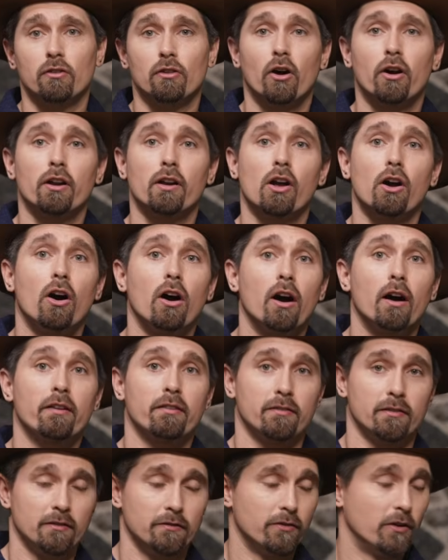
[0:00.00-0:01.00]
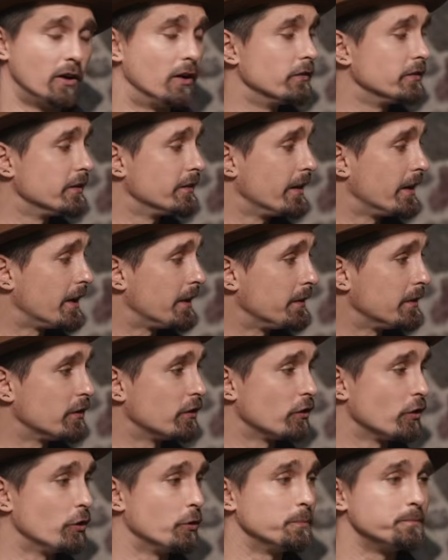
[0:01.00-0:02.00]
a lot of costs involved in that. And
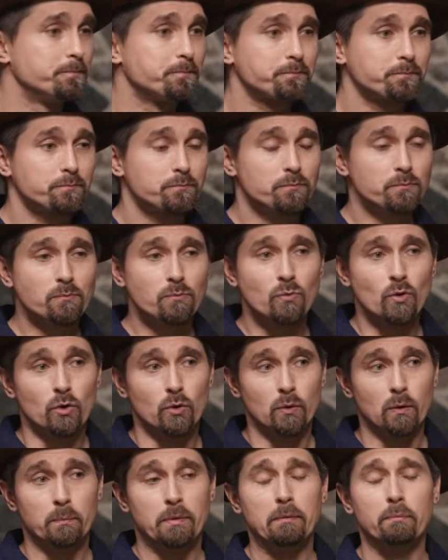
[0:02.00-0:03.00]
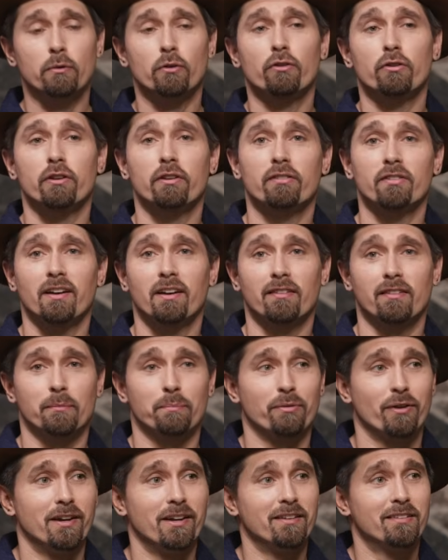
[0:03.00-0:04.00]
so, when people criticize the
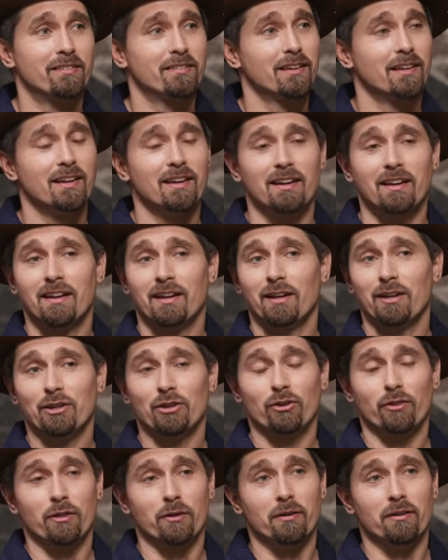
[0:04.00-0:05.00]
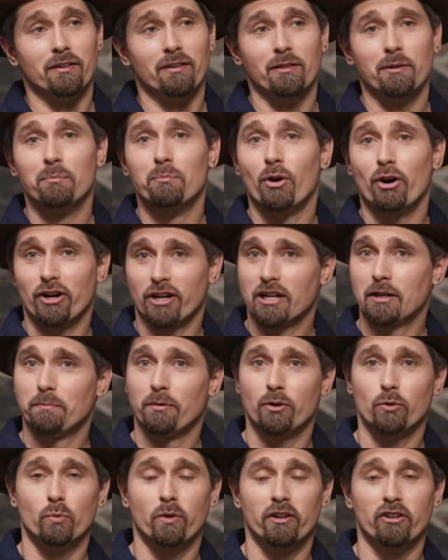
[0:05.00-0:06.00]
price, the markup
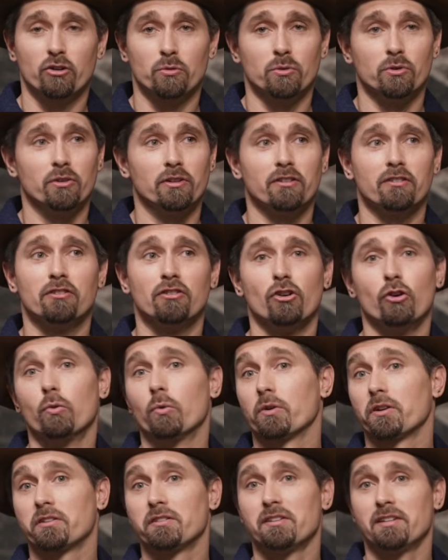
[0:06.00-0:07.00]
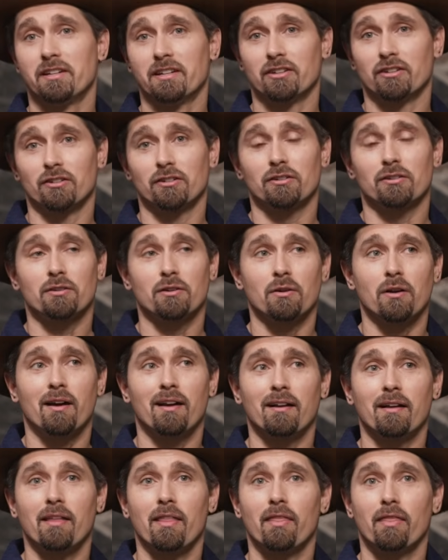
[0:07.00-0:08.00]
on WeatherWool is nowhere near
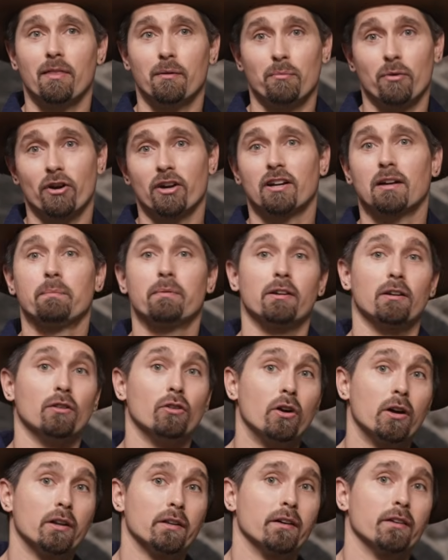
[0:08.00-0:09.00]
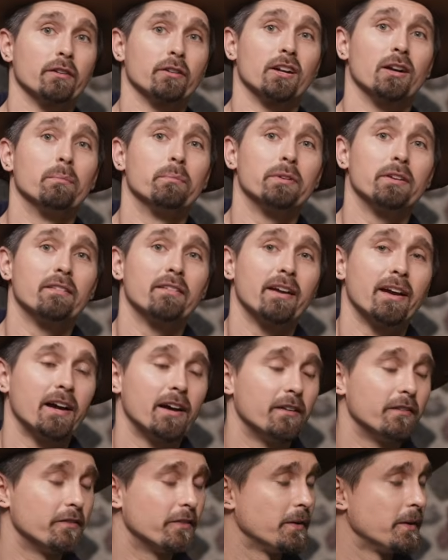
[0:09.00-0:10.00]
the markup that a lot of other companies
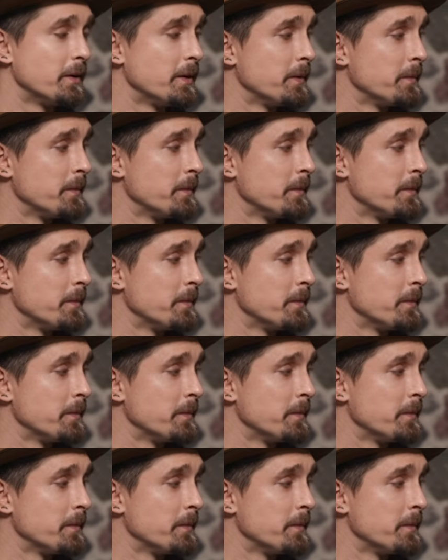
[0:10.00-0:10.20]
have.